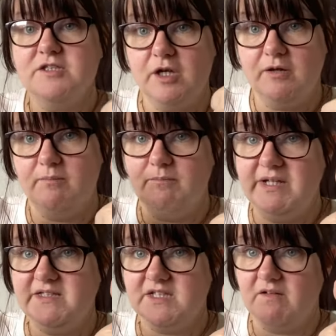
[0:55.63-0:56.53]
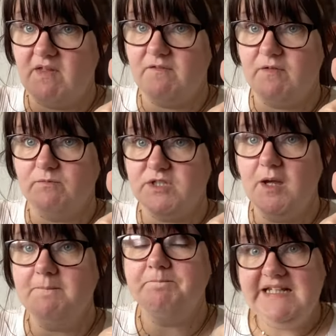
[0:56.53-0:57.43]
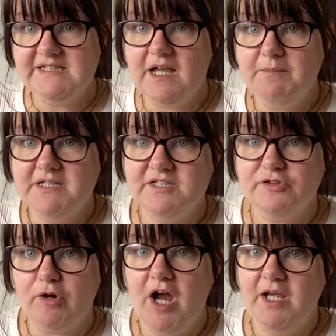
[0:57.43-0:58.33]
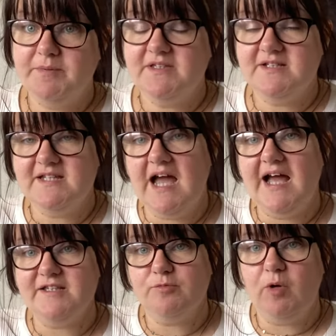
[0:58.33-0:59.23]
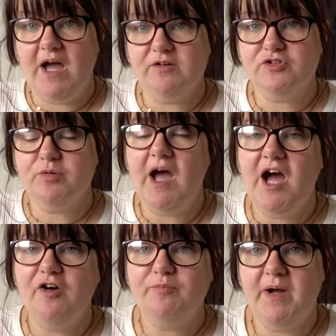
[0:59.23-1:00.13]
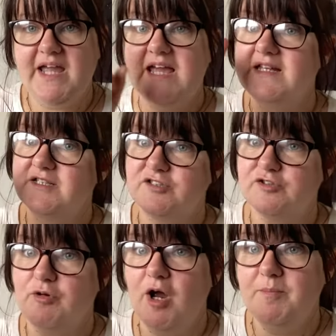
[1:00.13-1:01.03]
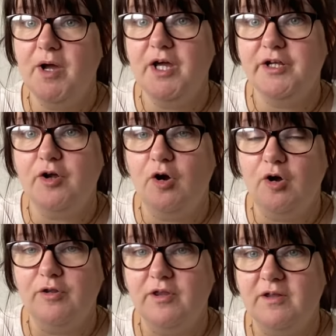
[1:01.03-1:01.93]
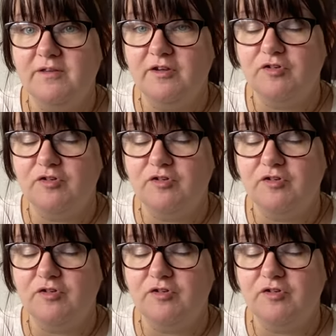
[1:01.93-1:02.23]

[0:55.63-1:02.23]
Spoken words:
So please give that thumbs up. Please come and subscribe to tazwells12 by hitting the subscribe button on the